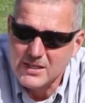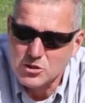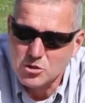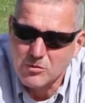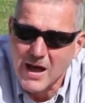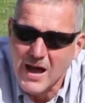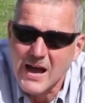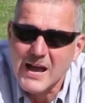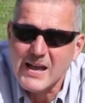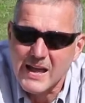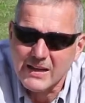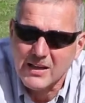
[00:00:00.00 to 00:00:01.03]

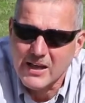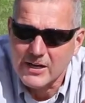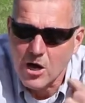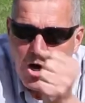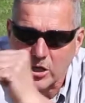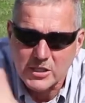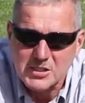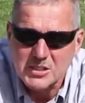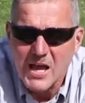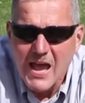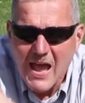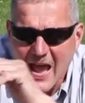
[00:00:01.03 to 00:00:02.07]
July and late August,
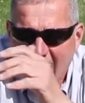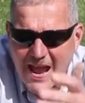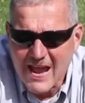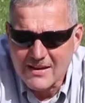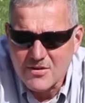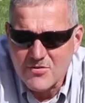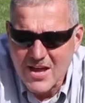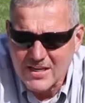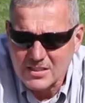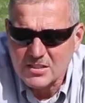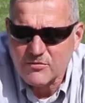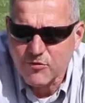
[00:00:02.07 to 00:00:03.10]
and
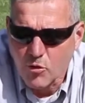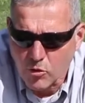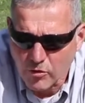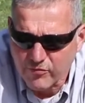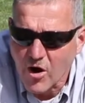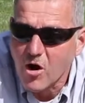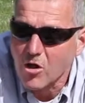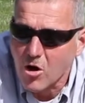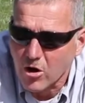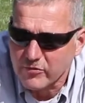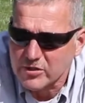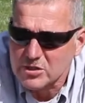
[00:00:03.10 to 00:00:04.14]
that's for fall
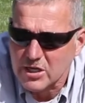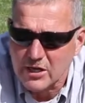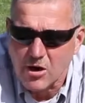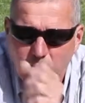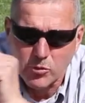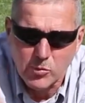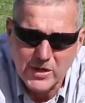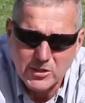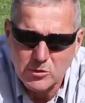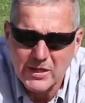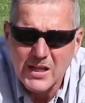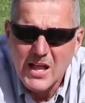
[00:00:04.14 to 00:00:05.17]
harvest and
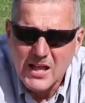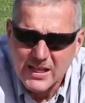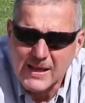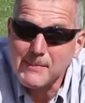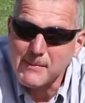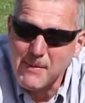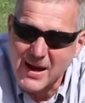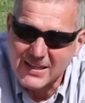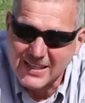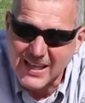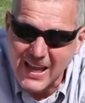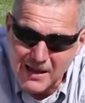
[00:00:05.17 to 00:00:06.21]
overwintering. Keep in mind
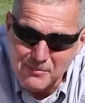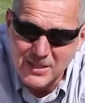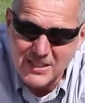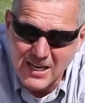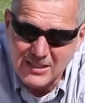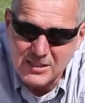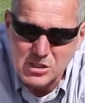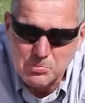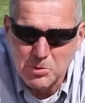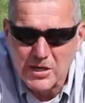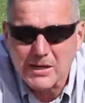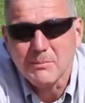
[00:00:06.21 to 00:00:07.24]
it can be done in
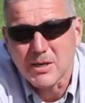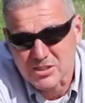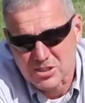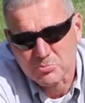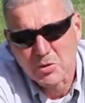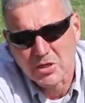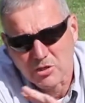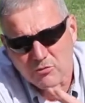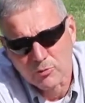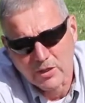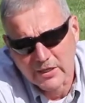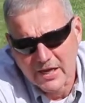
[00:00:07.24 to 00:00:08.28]
spring, but in spring you've
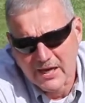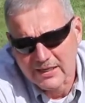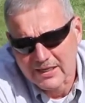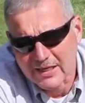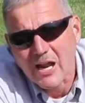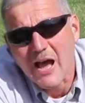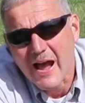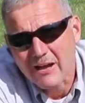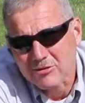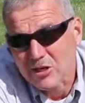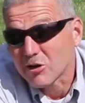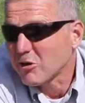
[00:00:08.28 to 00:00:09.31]
really got to get
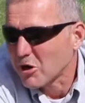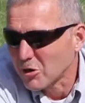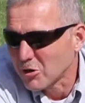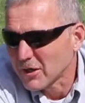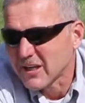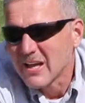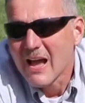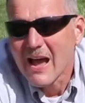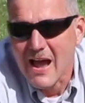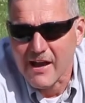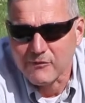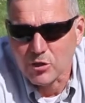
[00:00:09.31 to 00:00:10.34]
out there early,
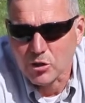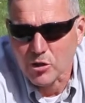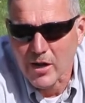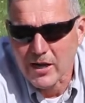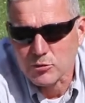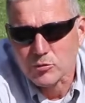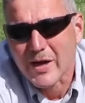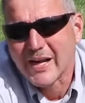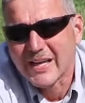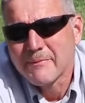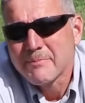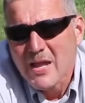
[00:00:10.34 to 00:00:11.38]
have your ground
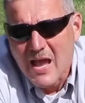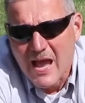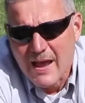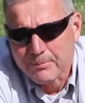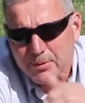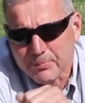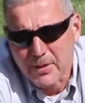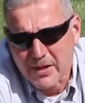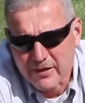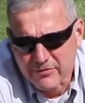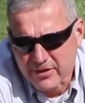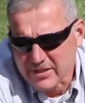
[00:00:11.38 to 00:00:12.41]
ready, and
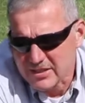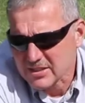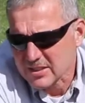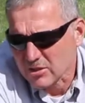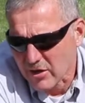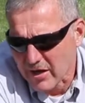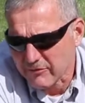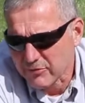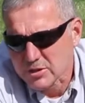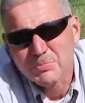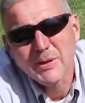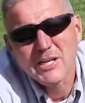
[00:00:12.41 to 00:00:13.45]
prepare this ground for
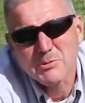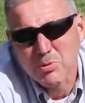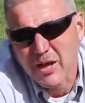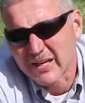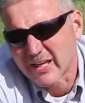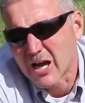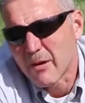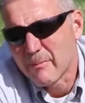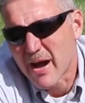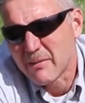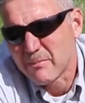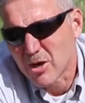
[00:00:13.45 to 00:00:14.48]
spinach planting
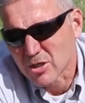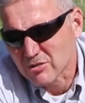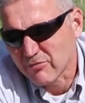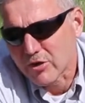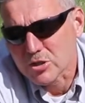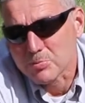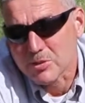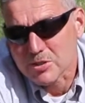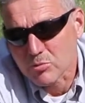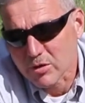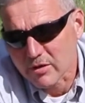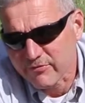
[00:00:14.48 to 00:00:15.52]
about March 1st. But it's
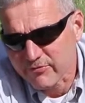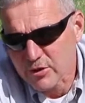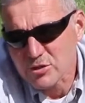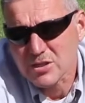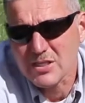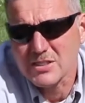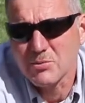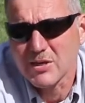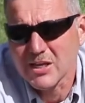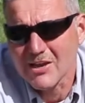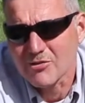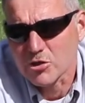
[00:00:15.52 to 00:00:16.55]
one of the first things we can
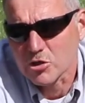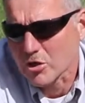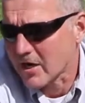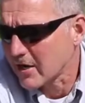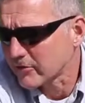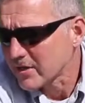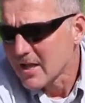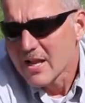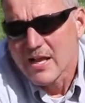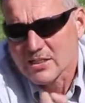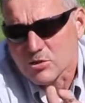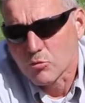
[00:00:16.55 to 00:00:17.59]
get in the ground.
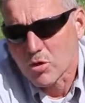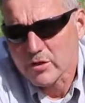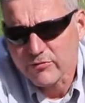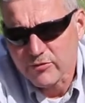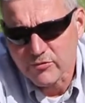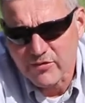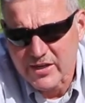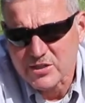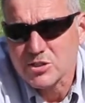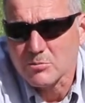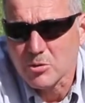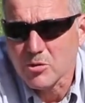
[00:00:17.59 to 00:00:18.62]
It's a wonderful
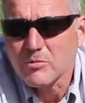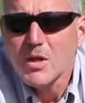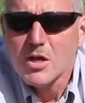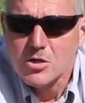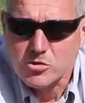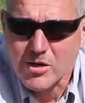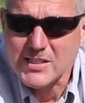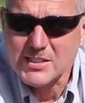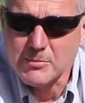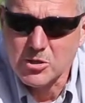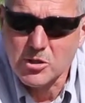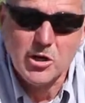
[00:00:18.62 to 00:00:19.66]
vegetable. Try
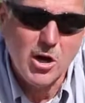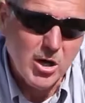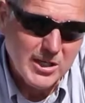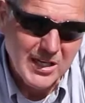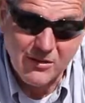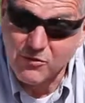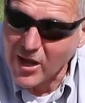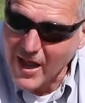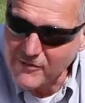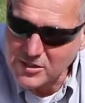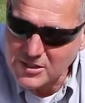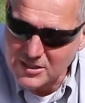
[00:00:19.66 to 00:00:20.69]
some in your garden, and if you
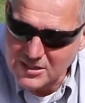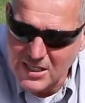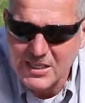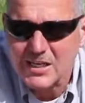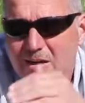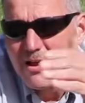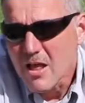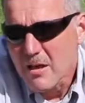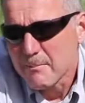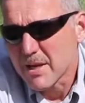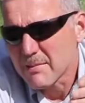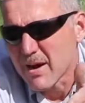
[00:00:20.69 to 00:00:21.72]
haven't succeeded,
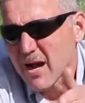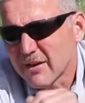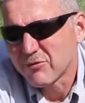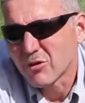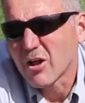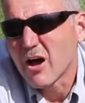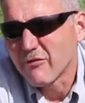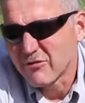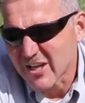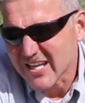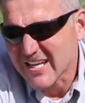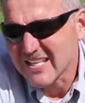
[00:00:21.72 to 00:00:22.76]
be mindful of
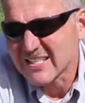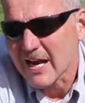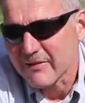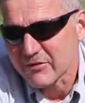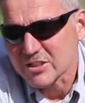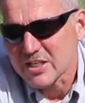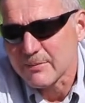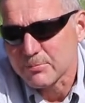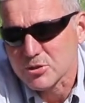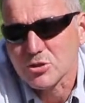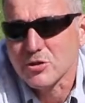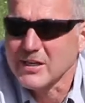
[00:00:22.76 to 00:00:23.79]
the heat and the
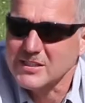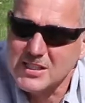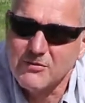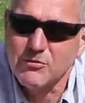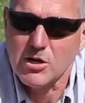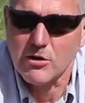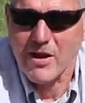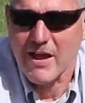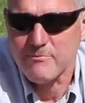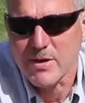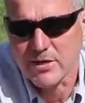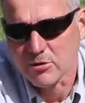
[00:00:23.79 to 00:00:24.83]
temperature and see if you don't
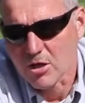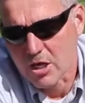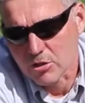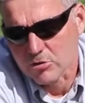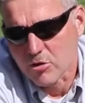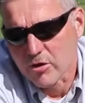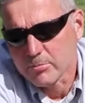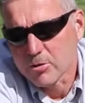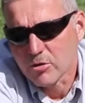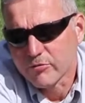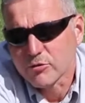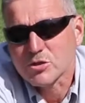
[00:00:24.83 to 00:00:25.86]
have better luck growing
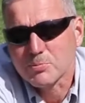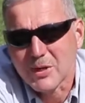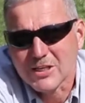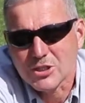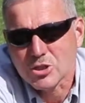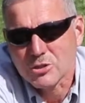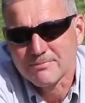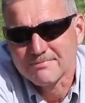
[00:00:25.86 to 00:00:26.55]
beautiful spinach.